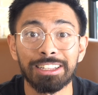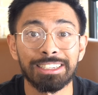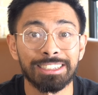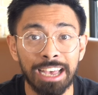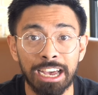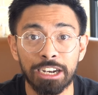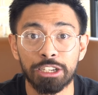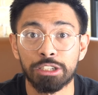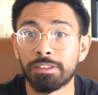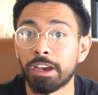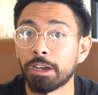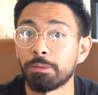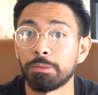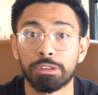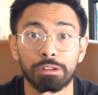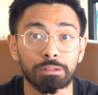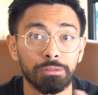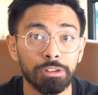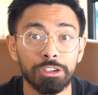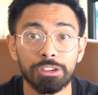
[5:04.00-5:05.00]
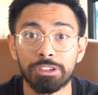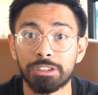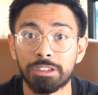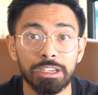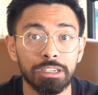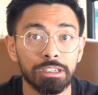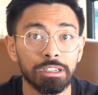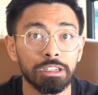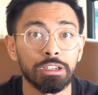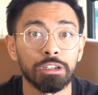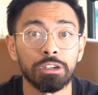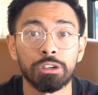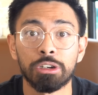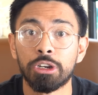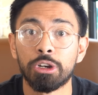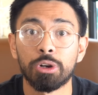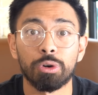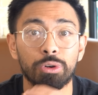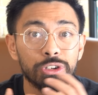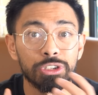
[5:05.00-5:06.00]
satisfied with a real estate deal
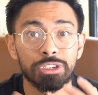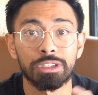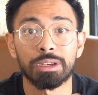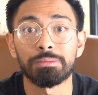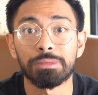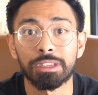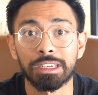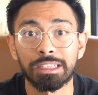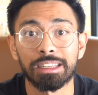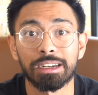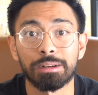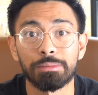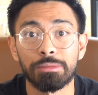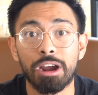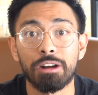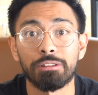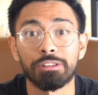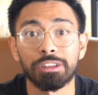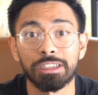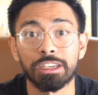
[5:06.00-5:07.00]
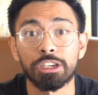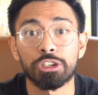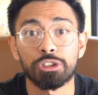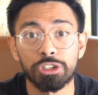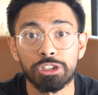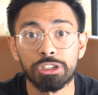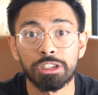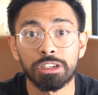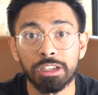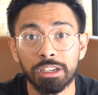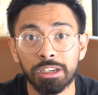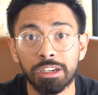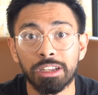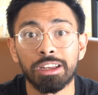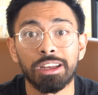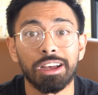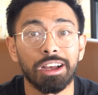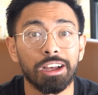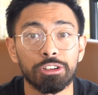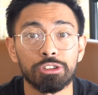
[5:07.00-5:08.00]
or something that I'm not really interested in,
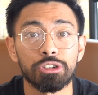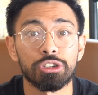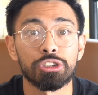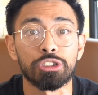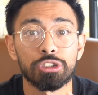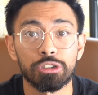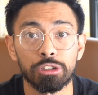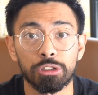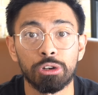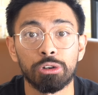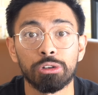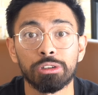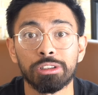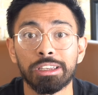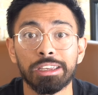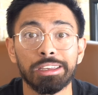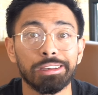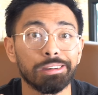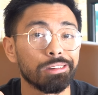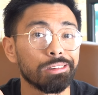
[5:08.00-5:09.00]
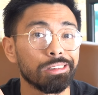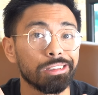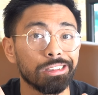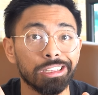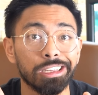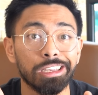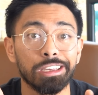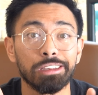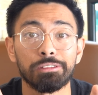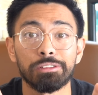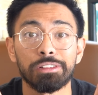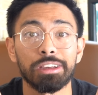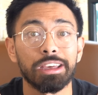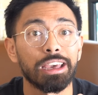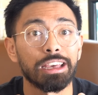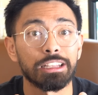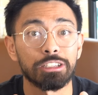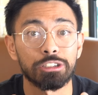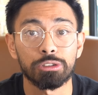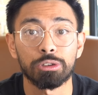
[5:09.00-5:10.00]
I'll just slowly leave
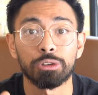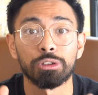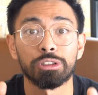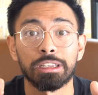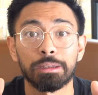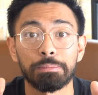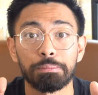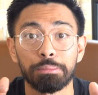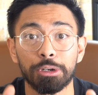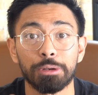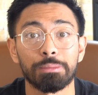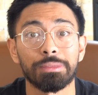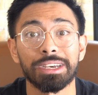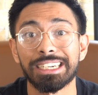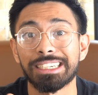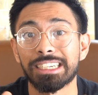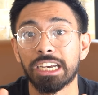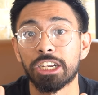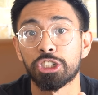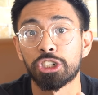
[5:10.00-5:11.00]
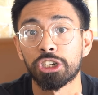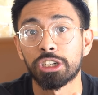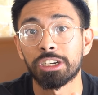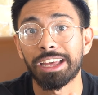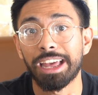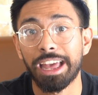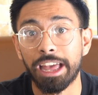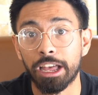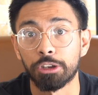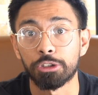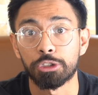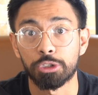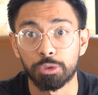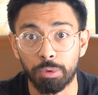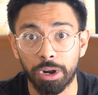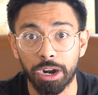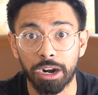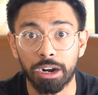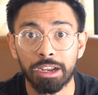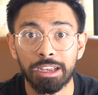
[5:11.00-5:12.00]
and slowly put my attention
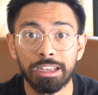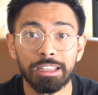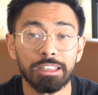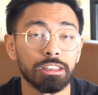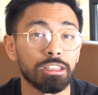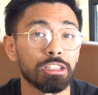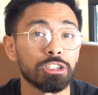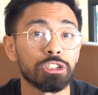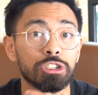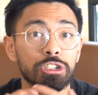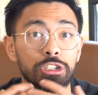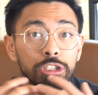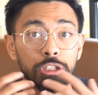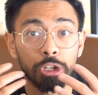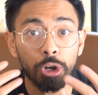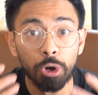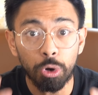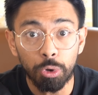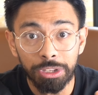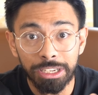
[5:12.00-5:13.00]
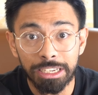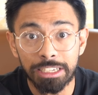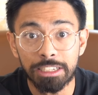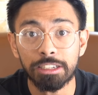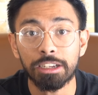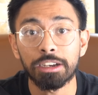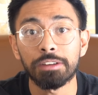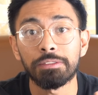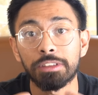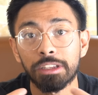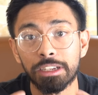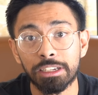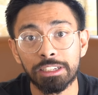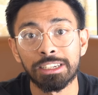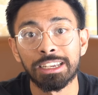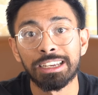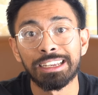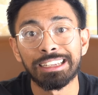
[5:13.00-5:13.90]
elsewhere. The slowness of this